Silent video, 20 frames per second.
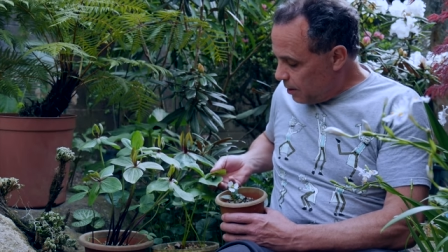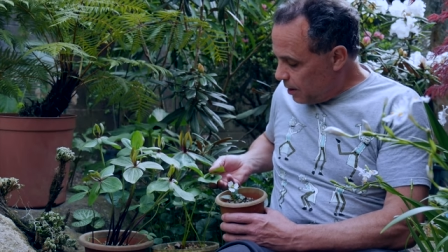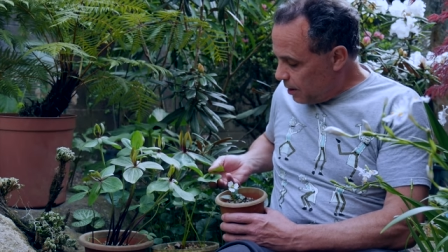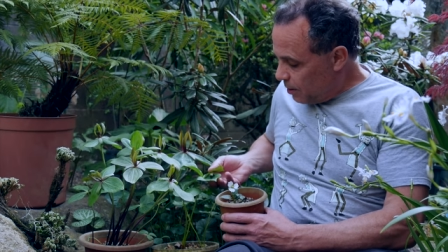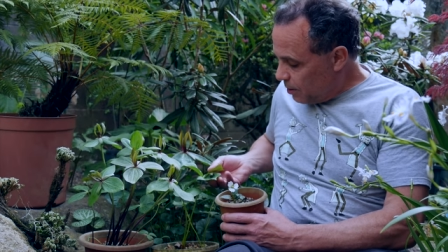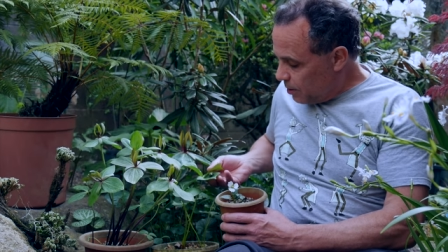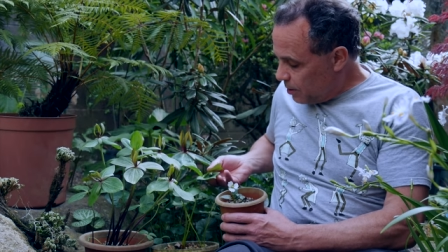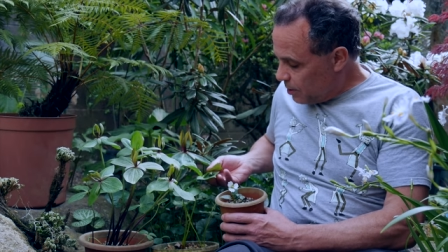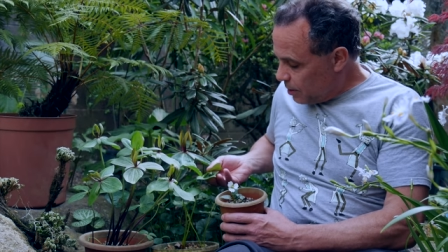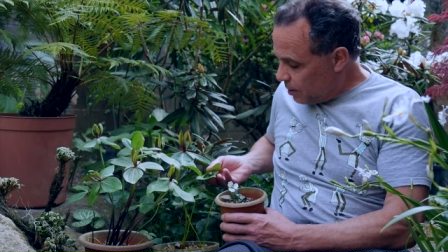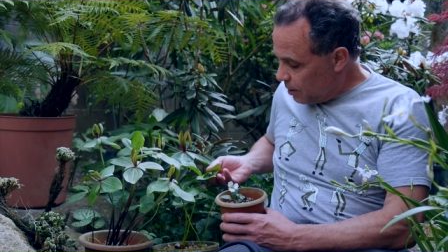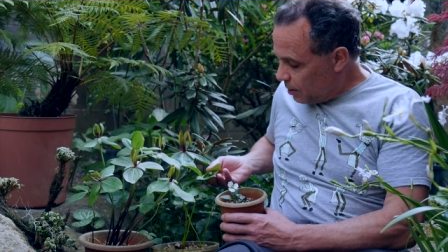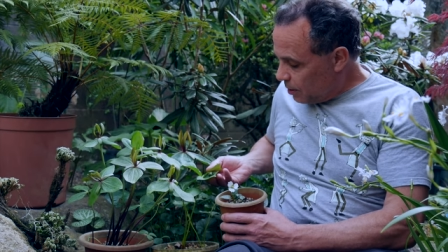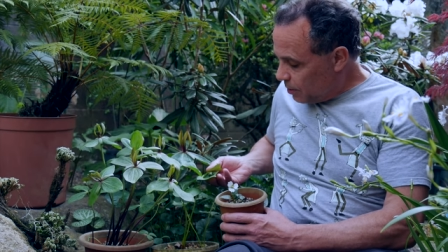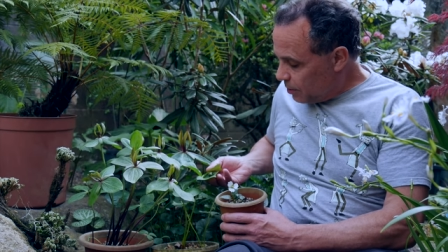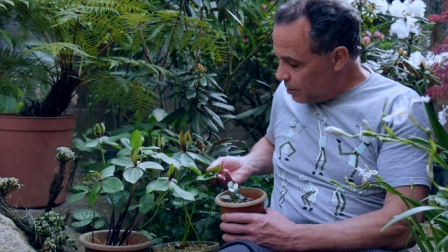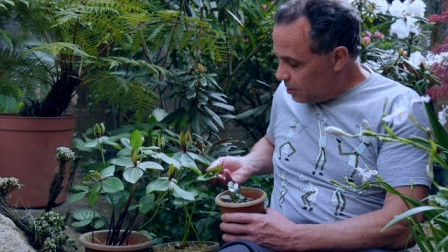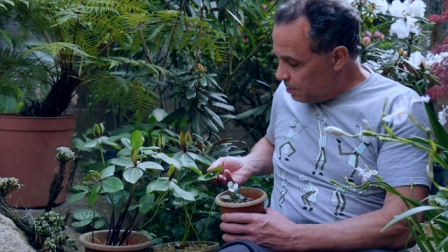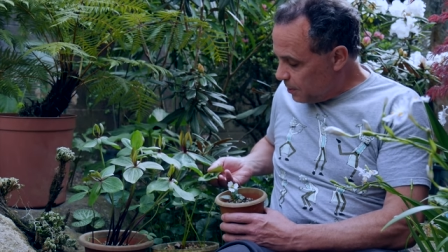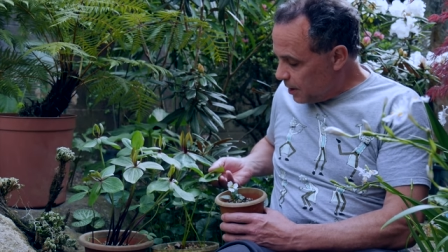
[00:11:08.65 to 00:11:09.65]
here is a
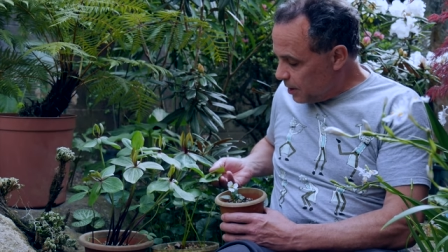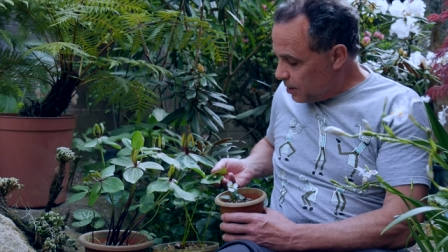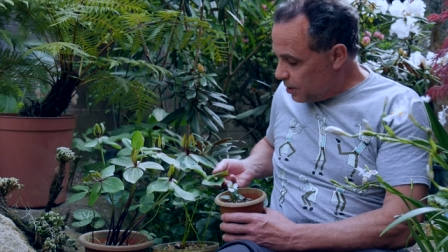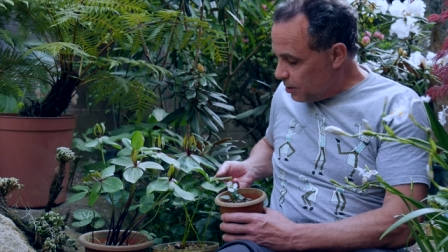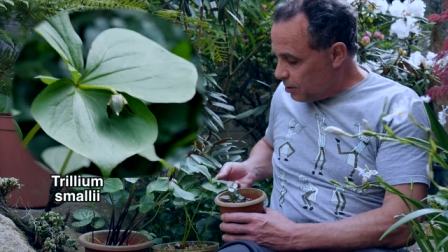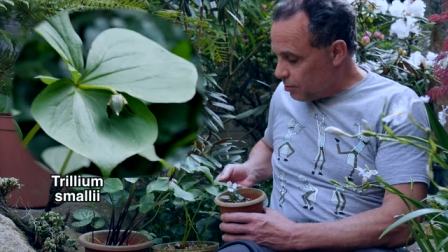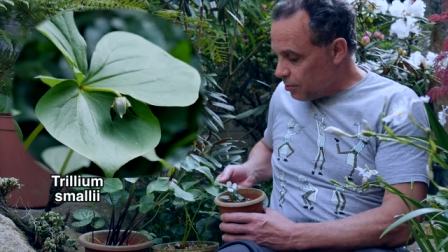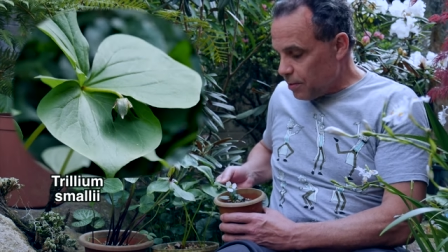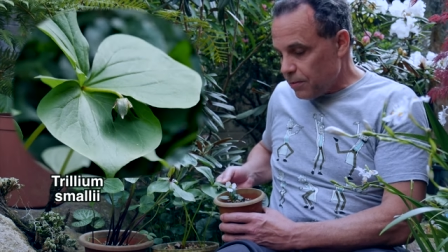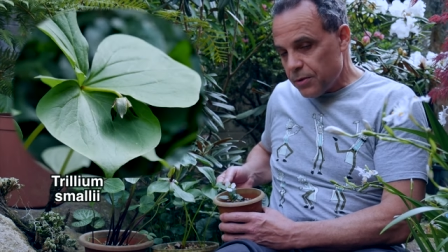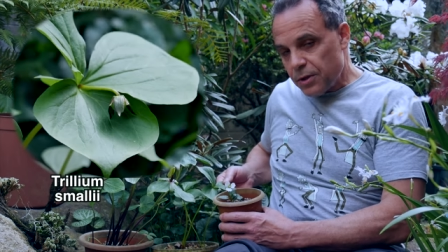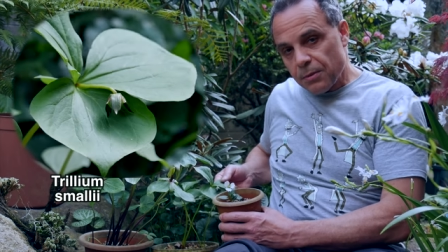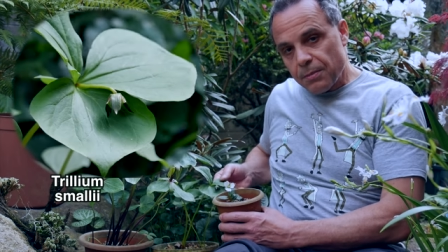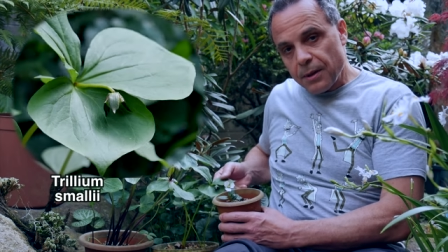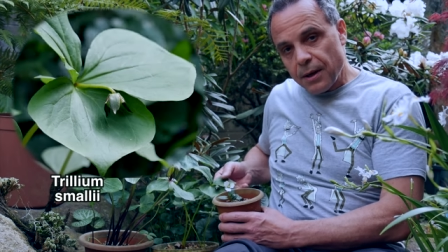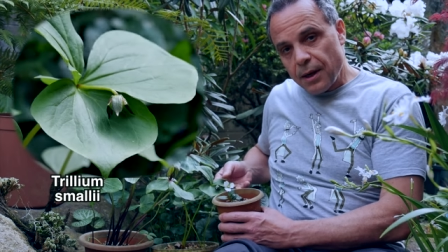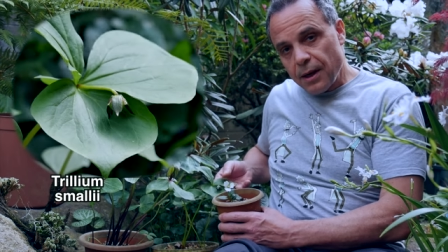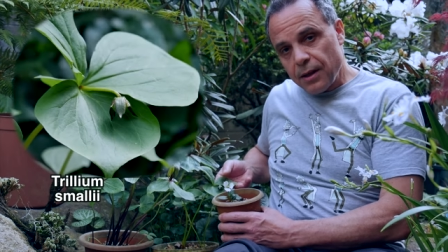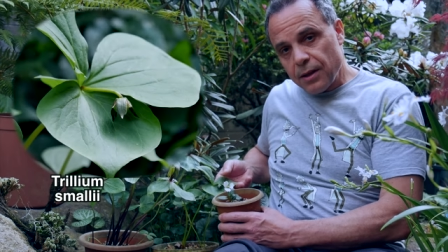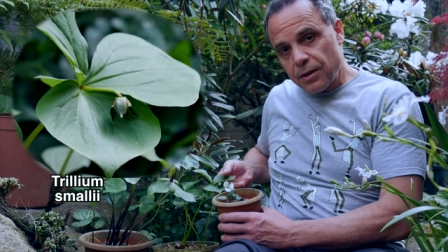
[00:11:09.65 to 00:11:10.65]
little species from
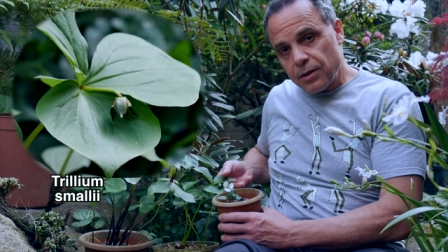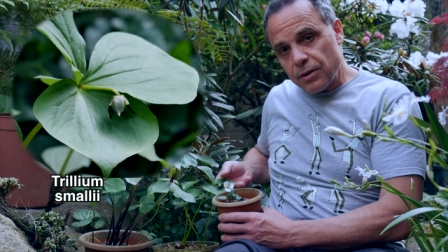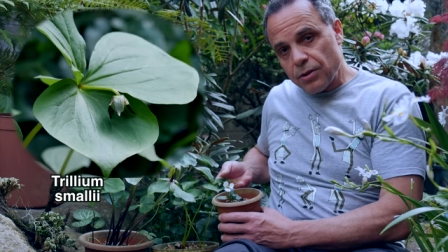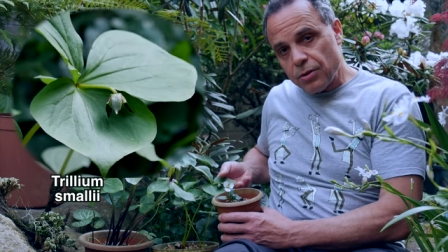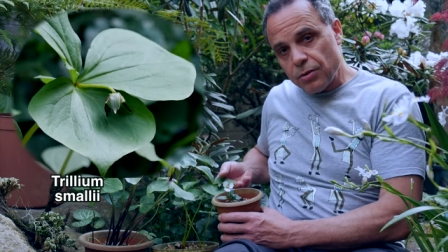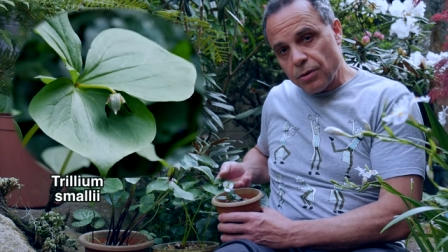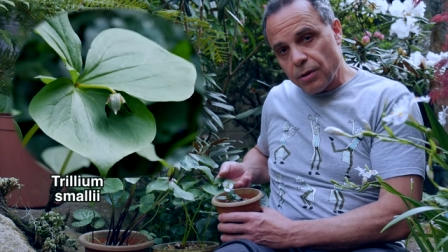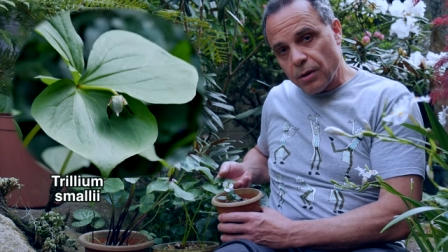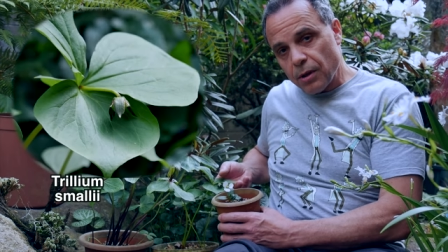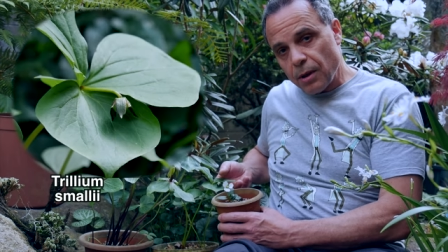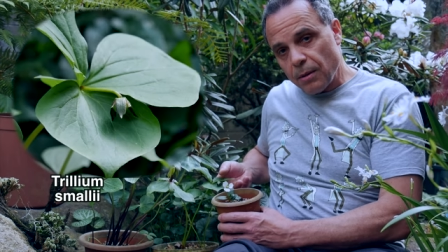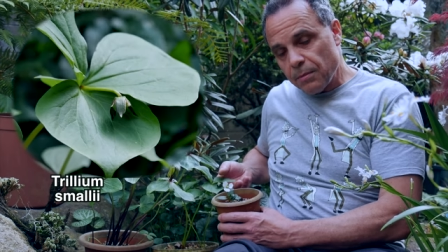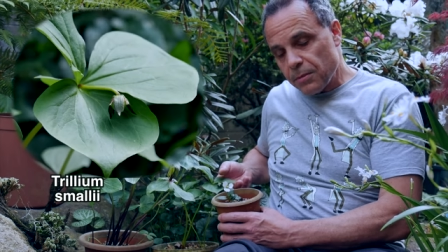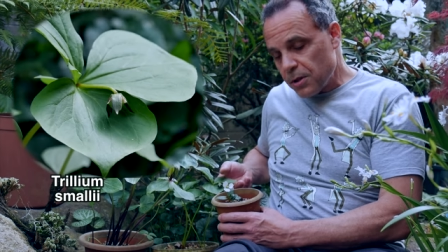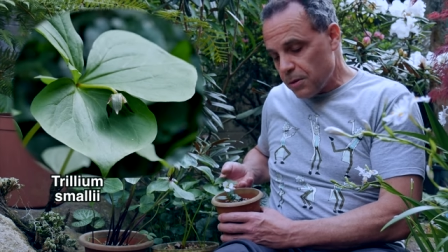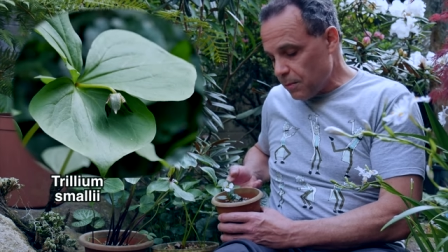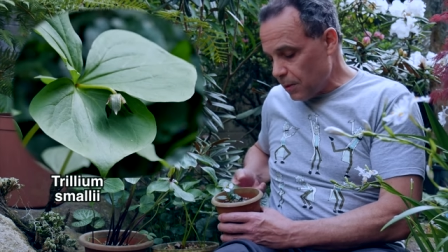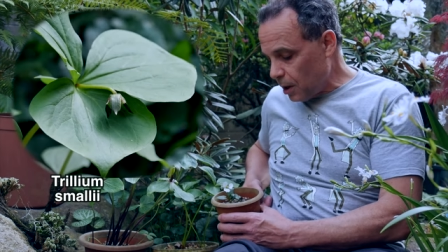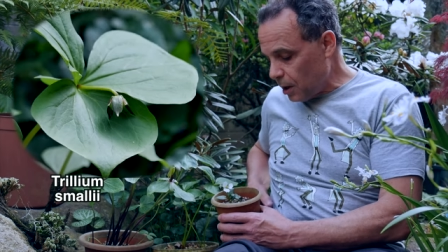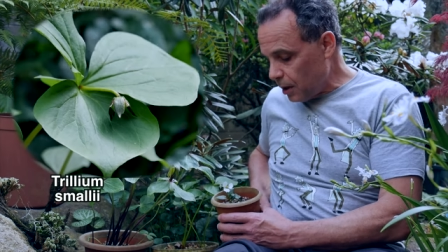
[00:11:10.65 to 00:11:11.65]
Japan. This is Trillium
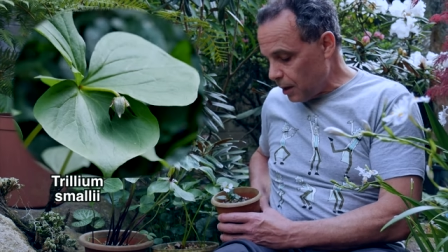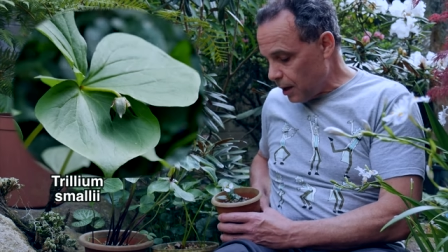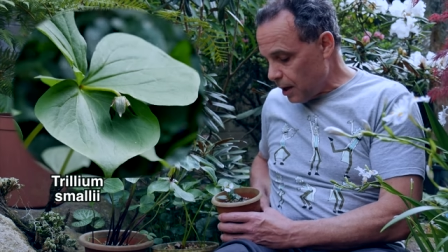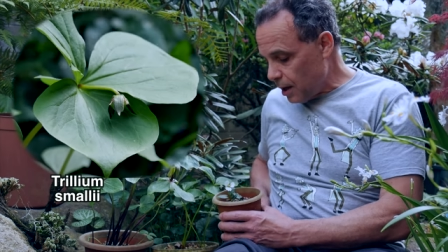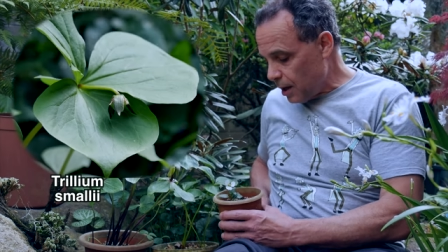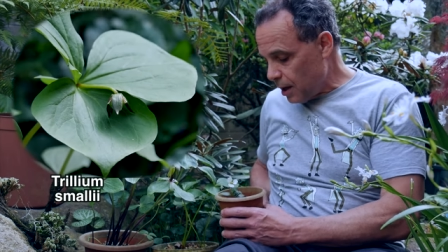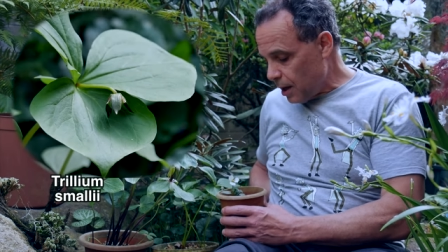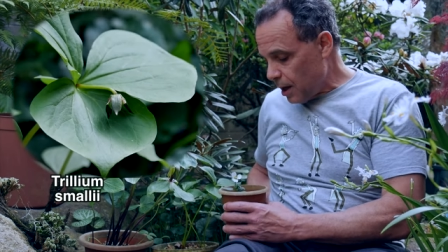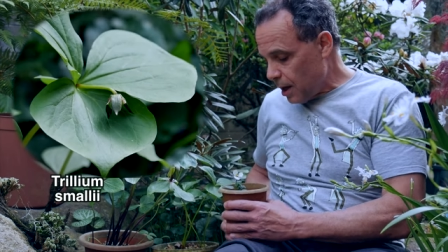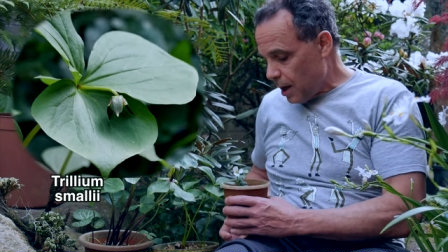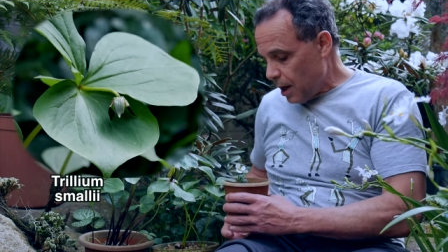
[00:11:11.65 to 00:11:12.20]
smallii.